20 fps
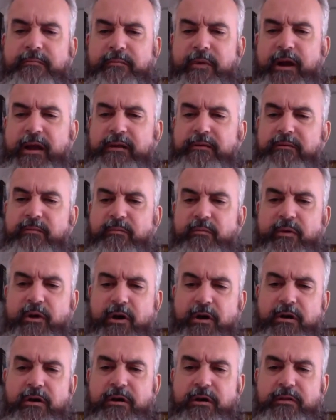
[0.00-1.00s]
Right?
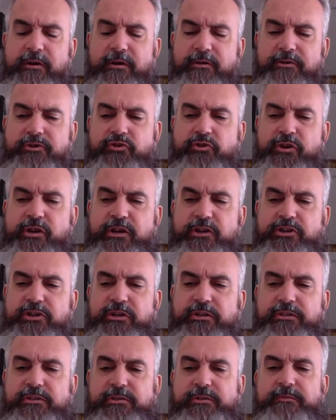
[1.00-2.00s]
All those
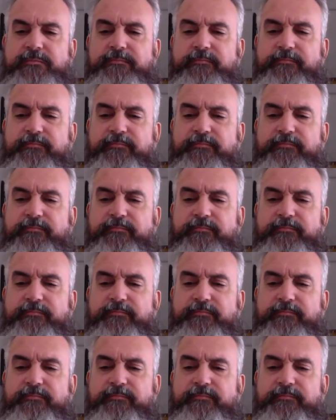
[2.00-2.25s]
traditions.